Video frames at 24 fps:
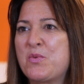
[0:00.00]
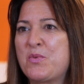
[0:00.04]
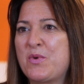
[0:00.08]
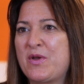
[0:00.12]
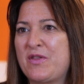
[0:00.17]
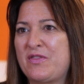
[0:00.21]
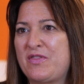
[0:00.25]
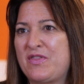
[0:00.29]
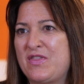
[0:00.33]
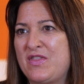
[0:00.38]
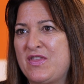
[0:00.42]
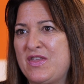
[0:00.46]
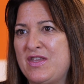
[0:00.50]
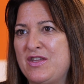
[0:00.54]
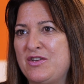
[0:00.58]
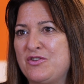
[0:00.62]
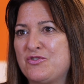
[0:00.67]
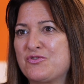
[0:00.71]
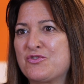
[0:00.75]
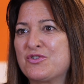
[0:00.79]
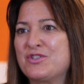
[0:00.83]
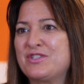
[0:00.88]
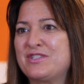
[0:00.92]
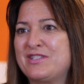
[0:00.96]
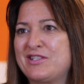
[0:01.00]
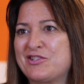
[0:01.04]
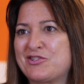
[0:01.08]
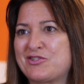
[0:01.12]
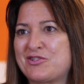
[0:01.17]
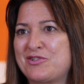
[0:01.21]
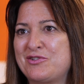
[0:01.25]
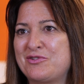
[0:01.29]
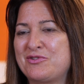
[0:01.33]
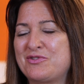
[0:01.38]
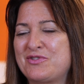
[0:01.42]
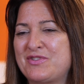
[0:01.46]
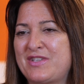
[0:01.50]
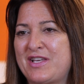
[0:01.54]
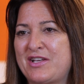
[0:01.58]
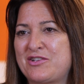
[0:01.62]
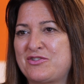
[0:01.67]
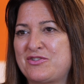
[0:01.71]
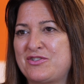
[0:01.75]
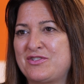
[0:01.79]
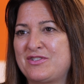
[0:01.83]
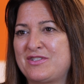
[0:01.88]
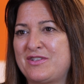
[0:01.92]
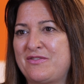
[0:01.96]
with the traditional
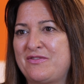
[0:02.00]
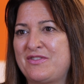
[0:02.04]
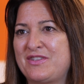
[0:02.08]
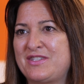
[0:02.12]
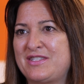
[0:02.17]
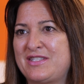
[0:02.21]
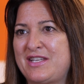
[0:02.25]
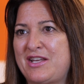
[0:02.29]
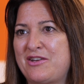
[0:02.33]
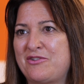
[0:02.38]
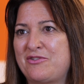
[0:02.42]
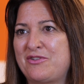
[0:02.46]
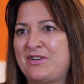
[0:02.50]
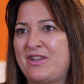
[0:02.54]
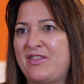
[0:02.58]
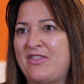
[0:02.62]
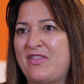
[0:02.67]
sections of the standard,